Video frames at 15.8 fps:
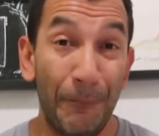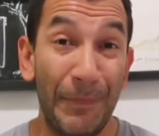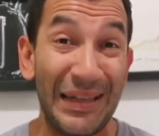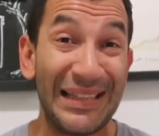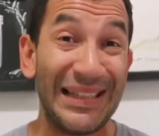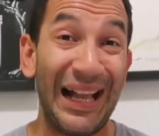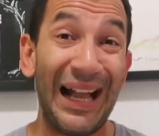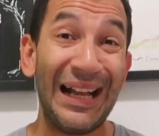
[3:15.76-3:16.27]

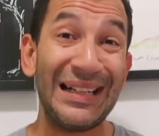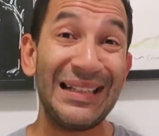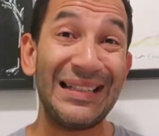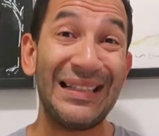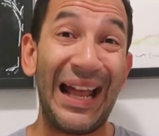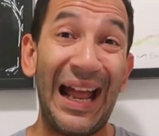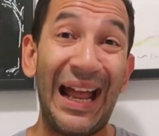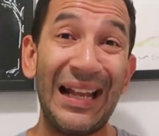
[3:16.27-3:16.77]

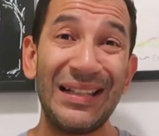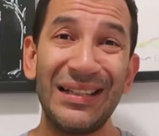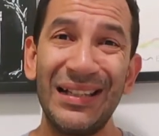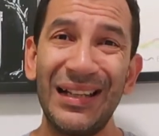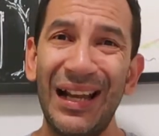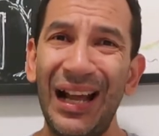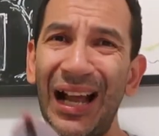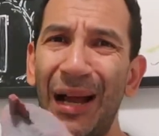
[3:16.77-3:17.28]
Besides that,
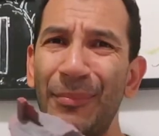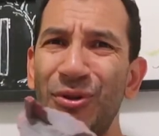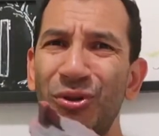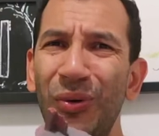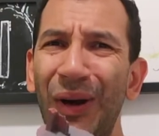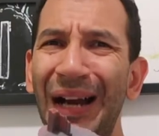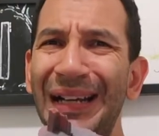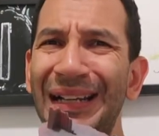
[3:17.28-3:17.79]
I'm
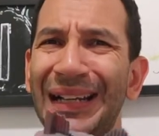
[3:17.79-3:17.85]
trying